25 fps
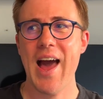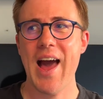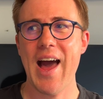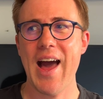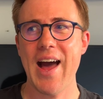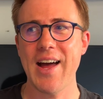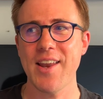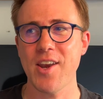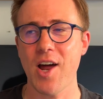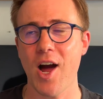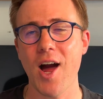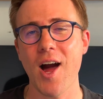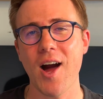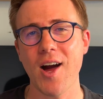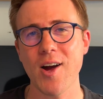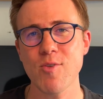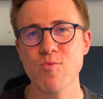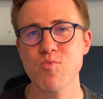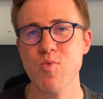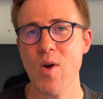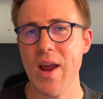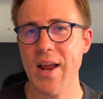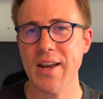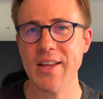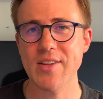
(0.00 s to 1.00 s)
and I
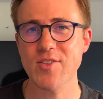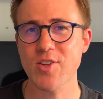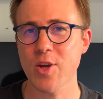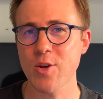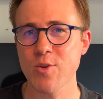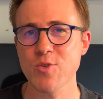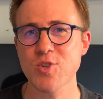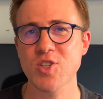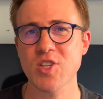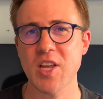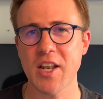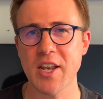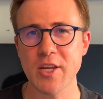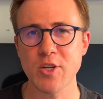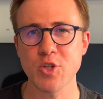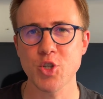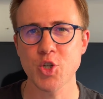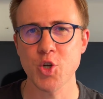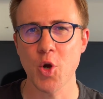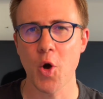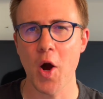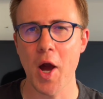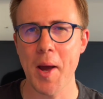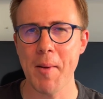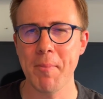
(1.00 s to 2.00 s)
really do still
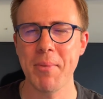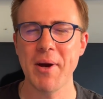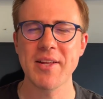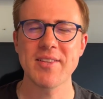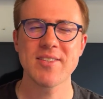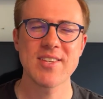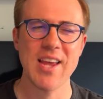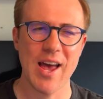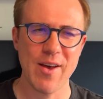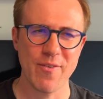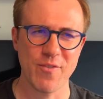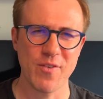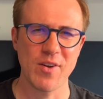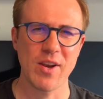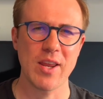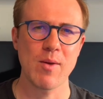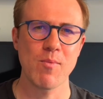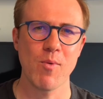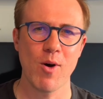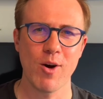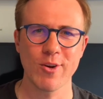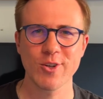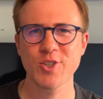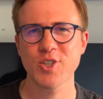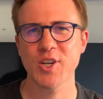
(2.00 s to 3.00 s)
enjoy it, but definitely
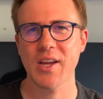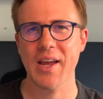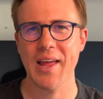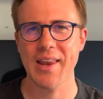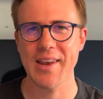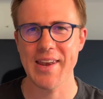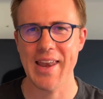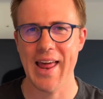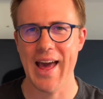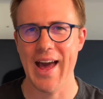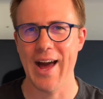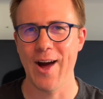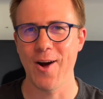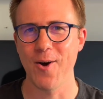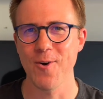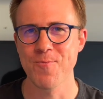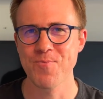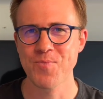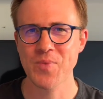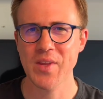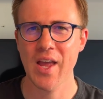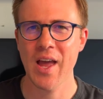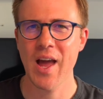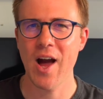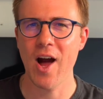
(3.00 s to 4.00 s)
watching it now,
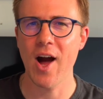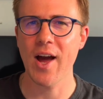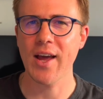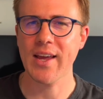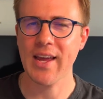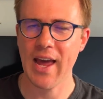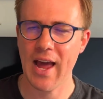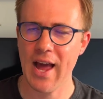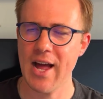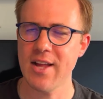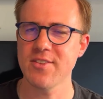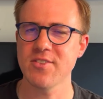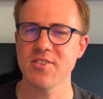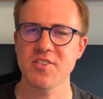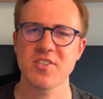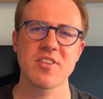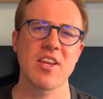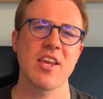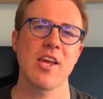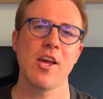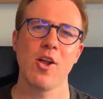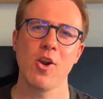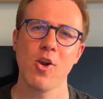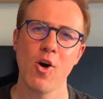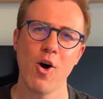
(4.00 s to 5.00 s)
I can
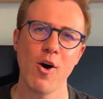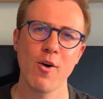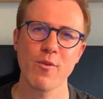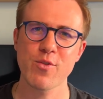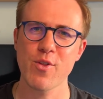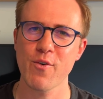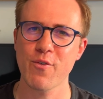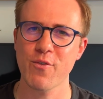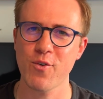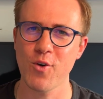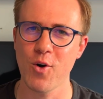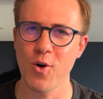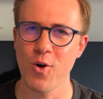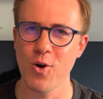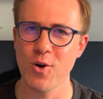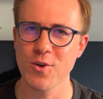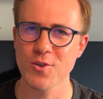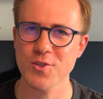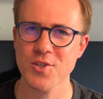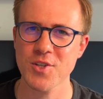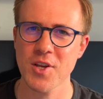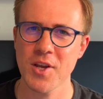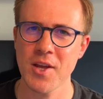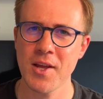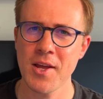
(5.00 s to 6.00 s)
see a lot of the
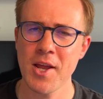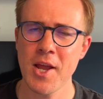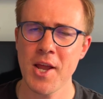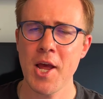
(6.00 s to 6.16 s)
flaws.